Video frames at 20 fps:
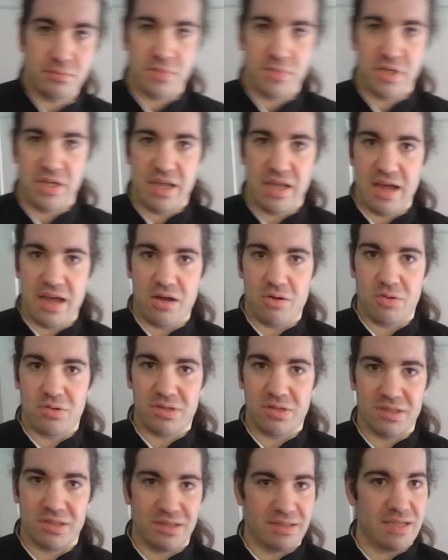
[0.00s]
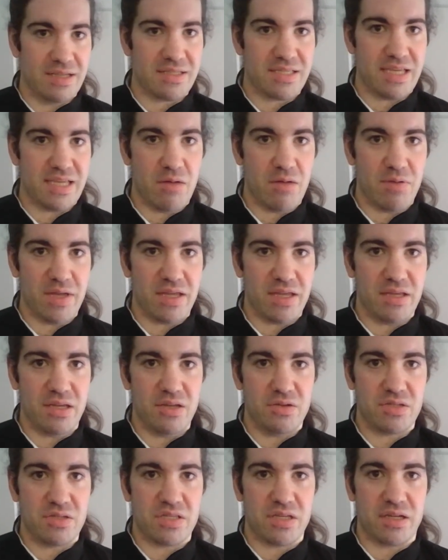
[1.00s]
Now, let's see how we can
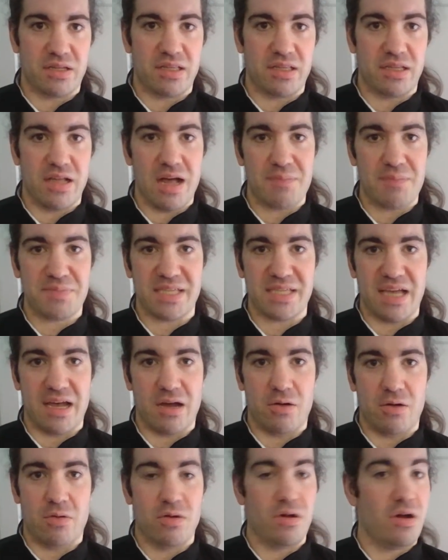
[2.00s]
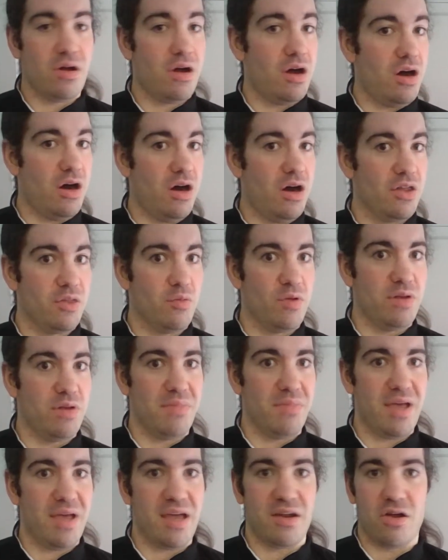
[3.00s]
use the Lop Sao on the wooden
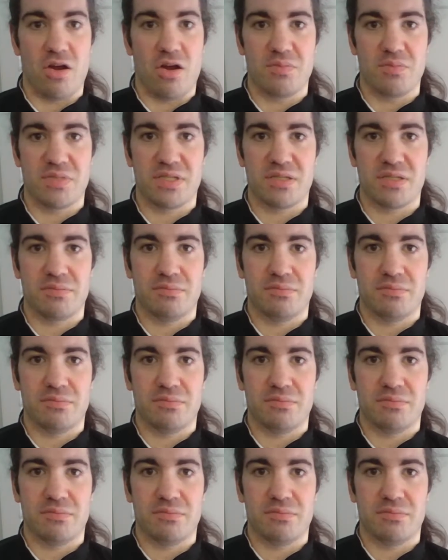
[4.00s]
man arms.